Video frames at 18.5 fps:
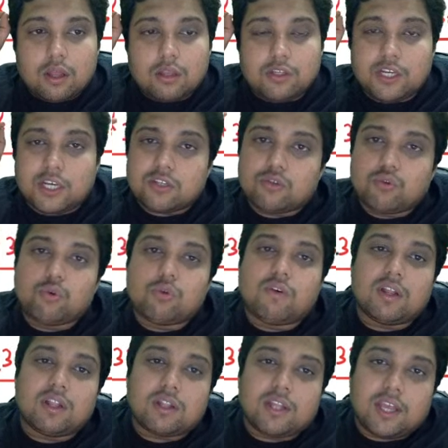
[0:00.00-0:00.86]
Just do
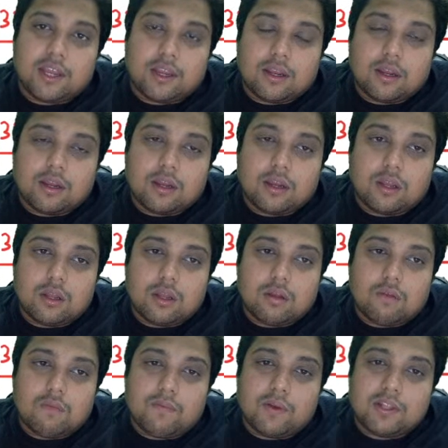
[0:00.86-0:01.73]
one thing.
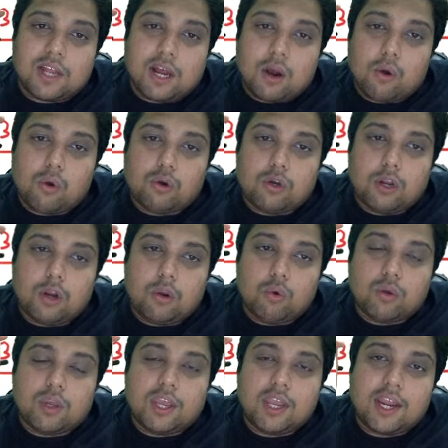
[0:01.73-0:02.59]
Without
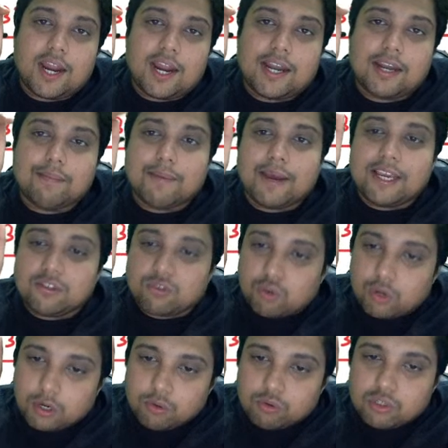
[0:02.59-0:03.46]
looking at my
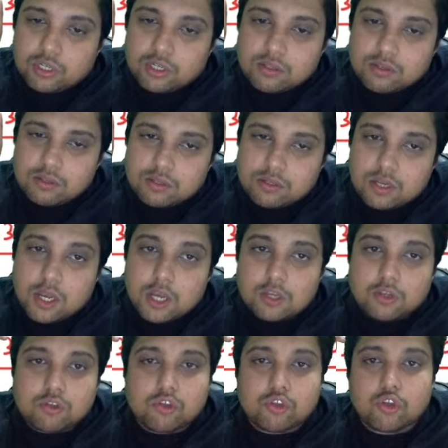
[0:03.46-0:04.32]
solutions,
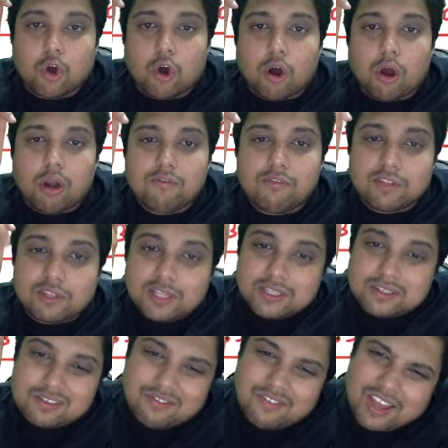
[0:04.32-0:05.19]
solve
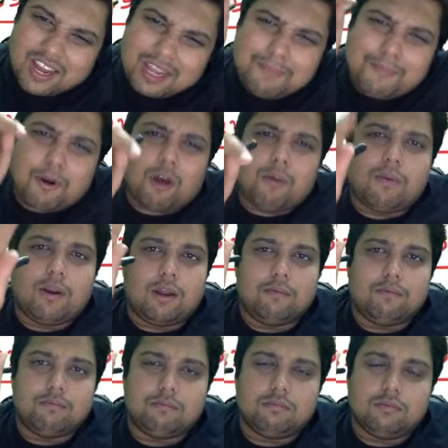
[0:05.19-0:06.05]
this very
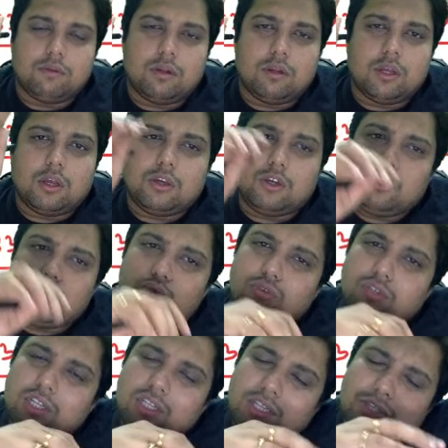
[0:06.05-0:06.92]
problem
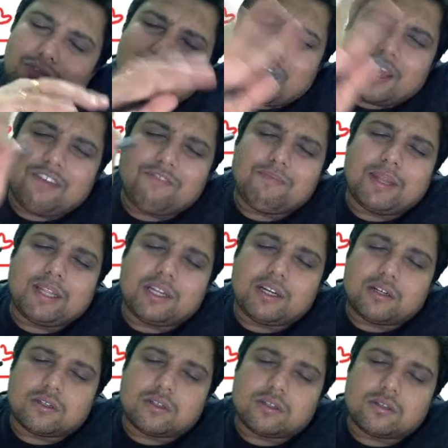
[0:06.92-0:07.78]
using these 5
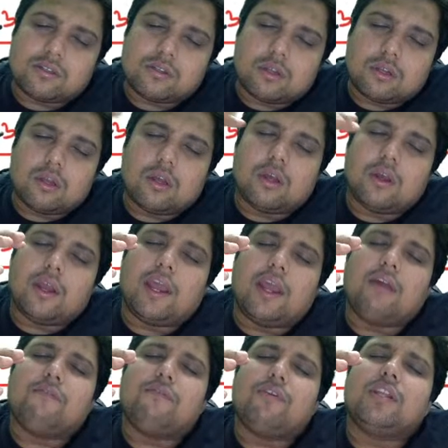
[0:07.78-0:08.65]
methods.
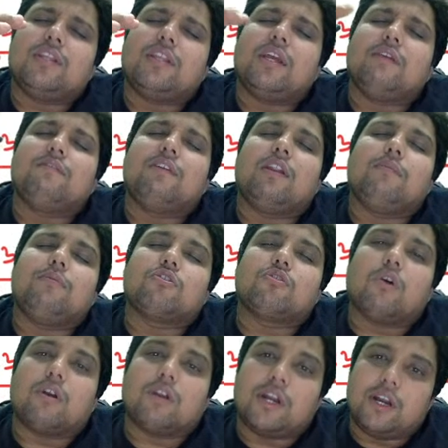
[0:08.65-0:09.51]
Everything will be
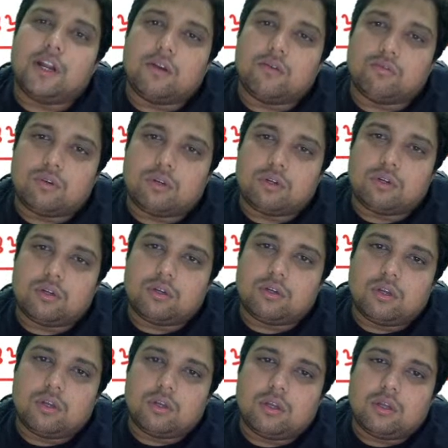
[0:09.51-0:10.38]
sorted out.
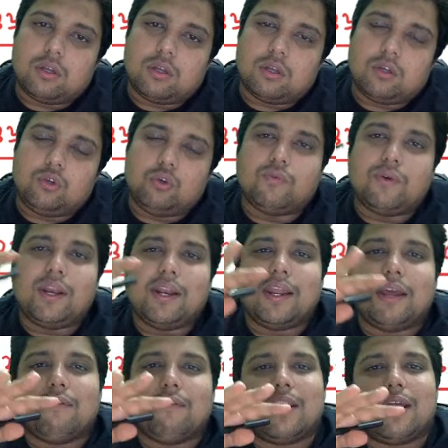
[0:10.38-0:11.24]
You will
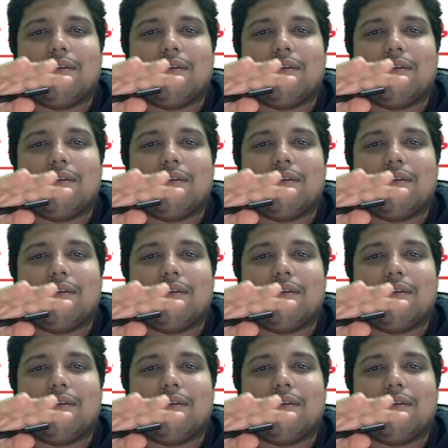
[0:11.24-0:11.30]
never